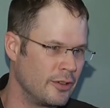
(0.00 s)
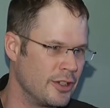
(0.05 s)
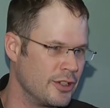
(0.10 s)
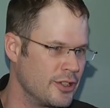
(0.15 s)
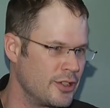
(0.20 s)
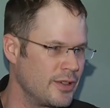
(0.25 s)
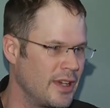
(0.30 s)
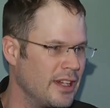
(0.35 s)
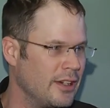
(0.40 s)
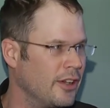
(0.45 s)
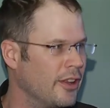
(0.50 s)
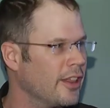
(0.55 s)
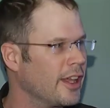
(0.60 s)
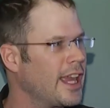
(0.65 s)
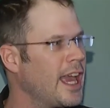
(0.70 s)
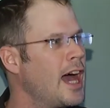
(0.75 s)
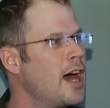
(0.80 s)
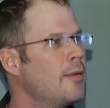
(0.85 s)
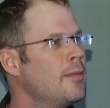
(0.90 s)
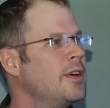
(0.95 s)
shred all the
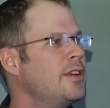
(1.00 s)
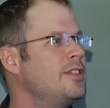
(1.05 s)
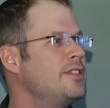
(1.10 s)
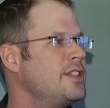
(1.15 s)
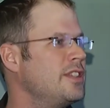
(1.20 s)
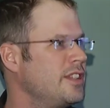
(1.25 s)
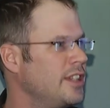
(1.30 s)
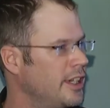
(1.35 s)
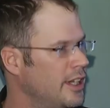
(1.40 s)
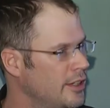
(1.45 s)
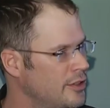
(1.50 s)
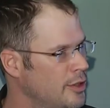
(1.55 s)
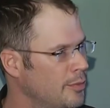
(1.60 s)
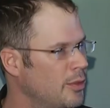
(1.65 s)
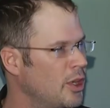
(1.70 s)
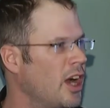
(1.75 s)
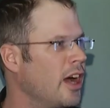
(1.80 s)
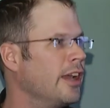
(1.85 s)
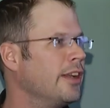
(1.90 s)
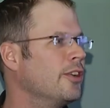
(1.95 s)
cabbage and you get your
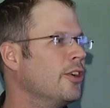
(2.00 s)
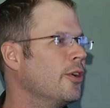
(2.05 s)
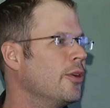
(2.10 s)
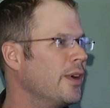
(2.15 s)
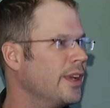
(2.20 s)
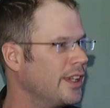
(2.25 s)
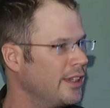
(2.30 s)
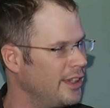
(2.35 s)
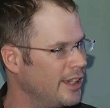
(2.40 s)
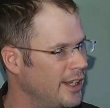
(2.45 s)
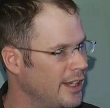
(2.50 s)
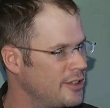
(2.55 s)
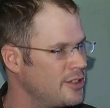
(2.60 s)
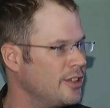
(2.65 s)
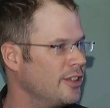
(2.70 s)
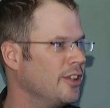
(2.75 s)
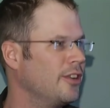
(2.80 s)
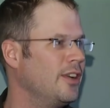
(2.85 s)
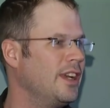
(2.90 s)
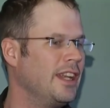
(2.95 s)
brine going and you get
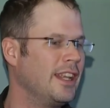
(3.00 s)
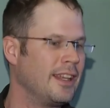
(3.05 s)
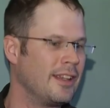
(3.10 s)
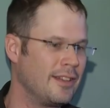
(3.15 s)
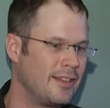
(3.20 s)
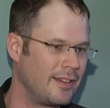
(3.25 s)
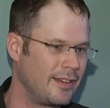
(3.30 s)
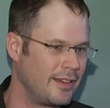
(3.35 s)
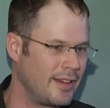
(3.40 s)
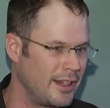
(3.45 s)
your ingredients,